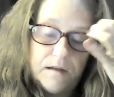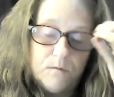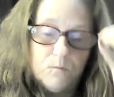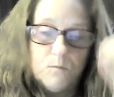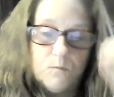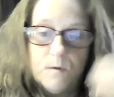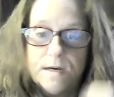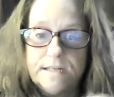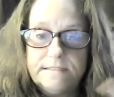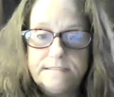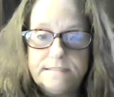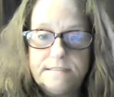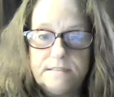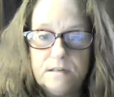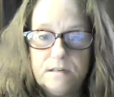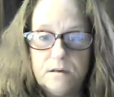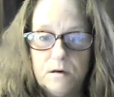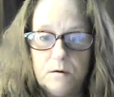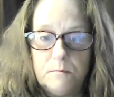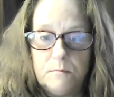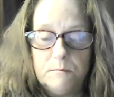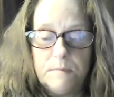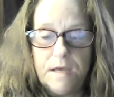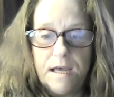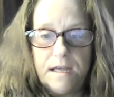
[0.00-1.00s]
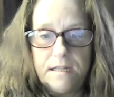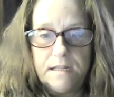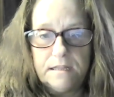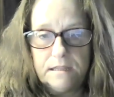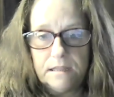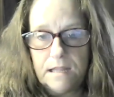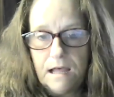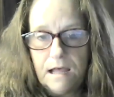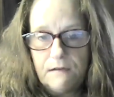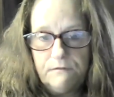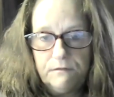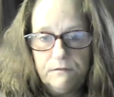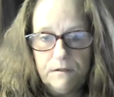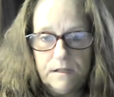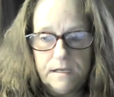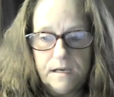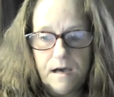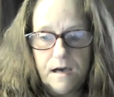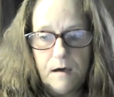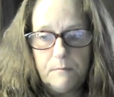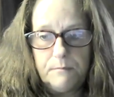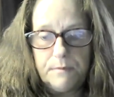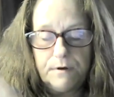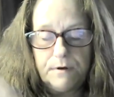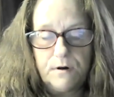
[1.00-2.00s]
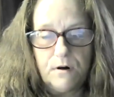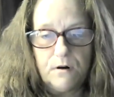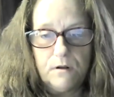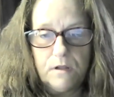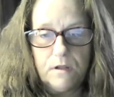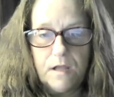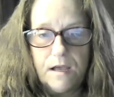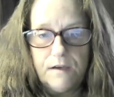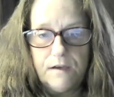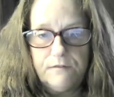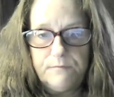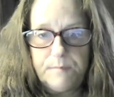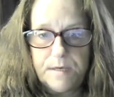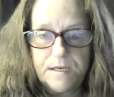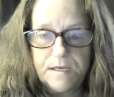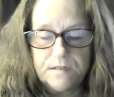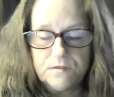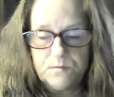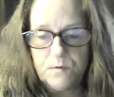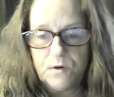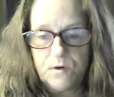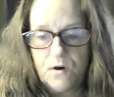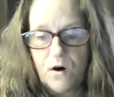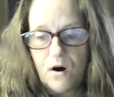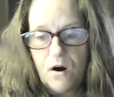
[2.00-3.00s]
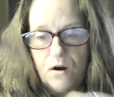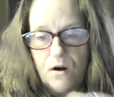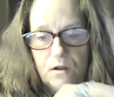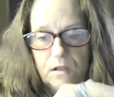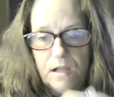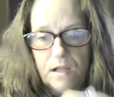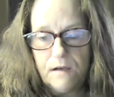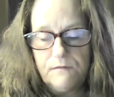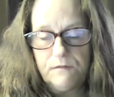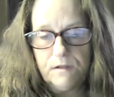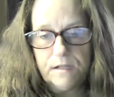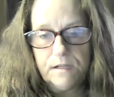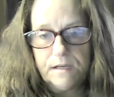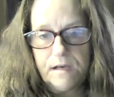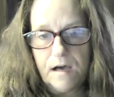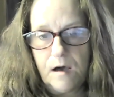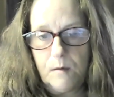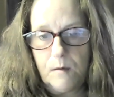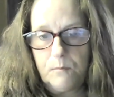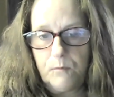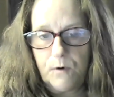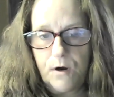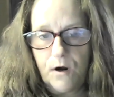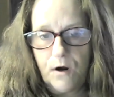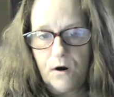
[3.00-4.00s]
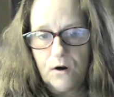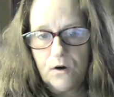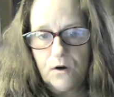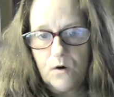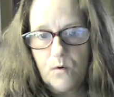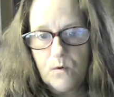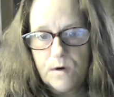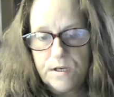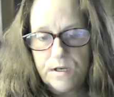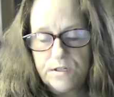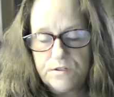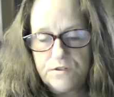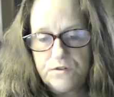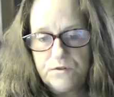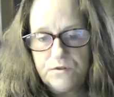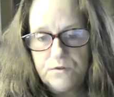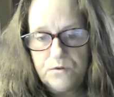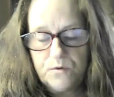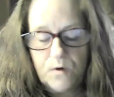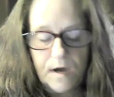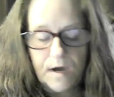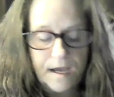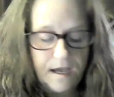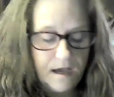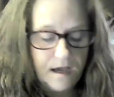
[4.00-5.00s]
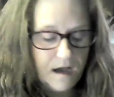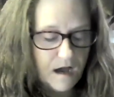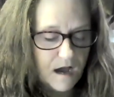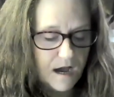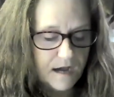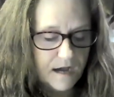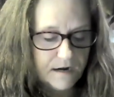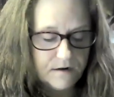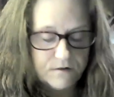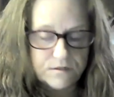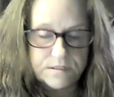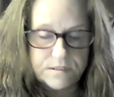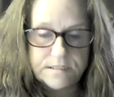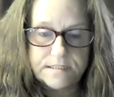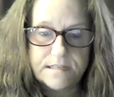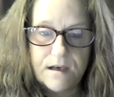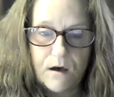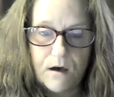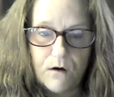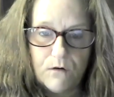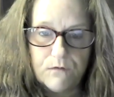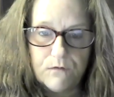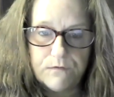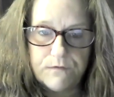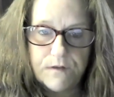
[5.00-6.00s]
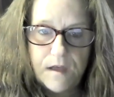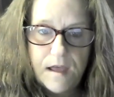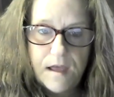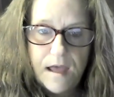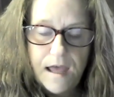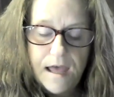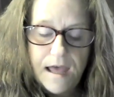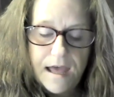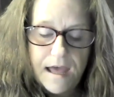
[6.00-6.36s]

and wisdom and leveling up in our life because we are leveling up. We are going to a higher self.